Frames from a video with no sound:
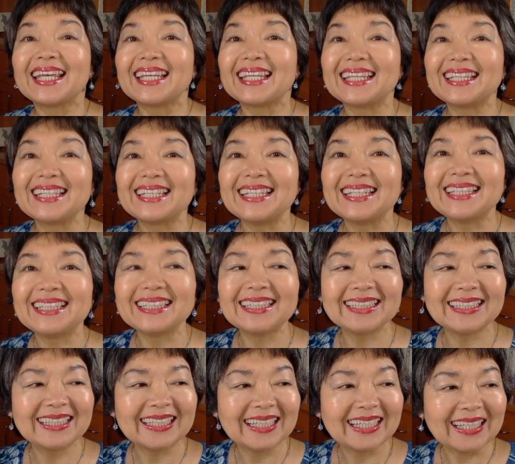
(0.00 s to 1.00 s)

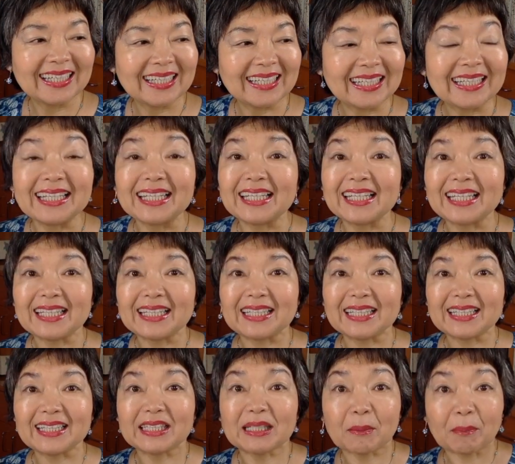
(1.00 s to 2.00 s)
in
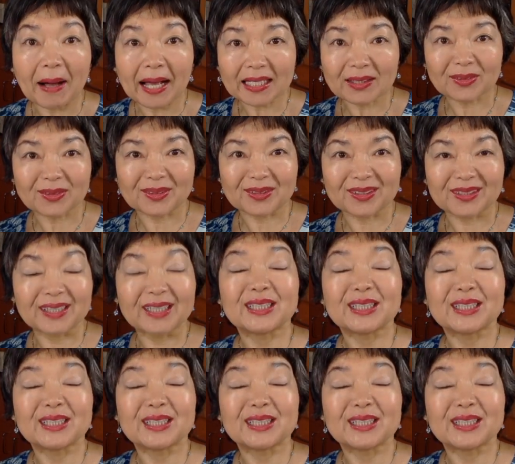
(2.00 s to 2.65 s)
in the battle.